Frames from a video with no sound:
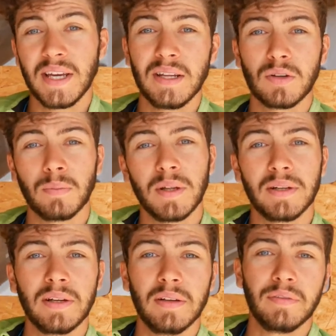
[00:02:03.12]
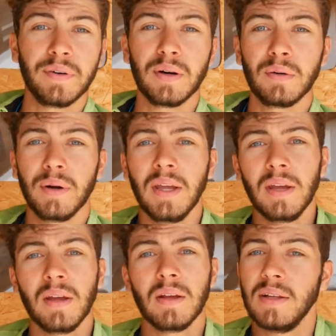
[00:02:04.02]
side, completely far
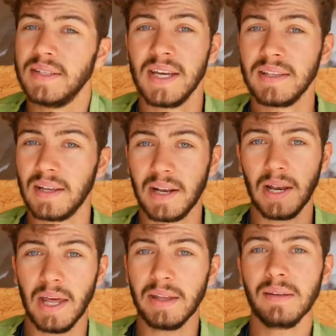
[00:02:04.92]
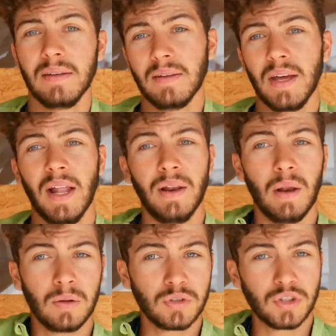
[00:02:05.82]
away, then land
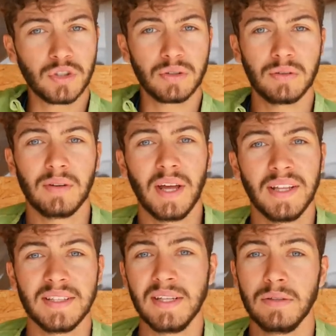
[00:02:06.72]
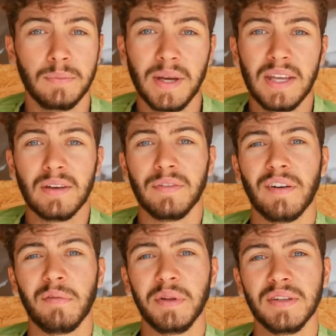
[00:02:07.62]
and launch, and then you make your
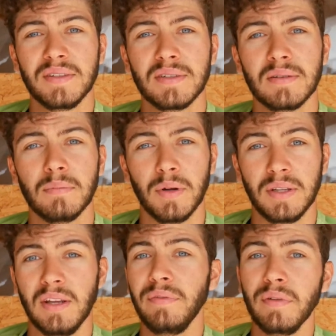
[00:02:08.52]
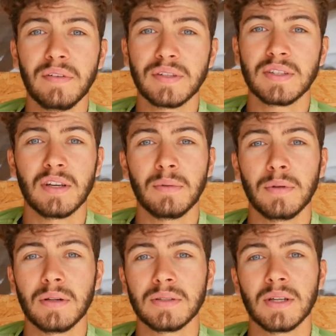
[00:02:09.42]
5 minutes. But if you have the
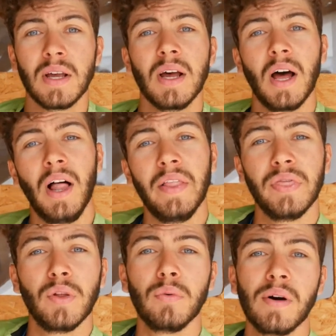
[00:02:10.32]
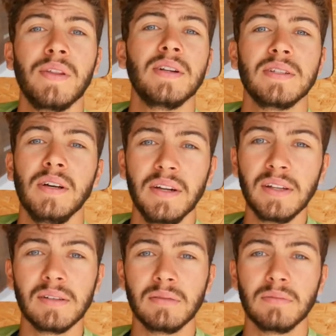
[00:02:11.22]
thermals and no one else got
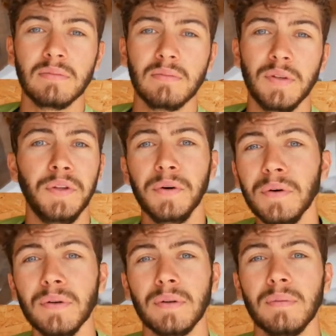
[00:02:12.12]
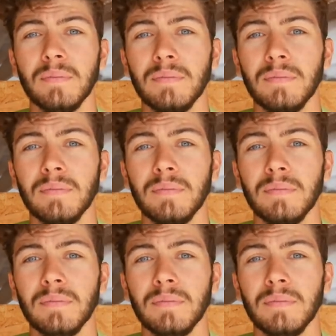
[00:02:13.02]
it, you're good.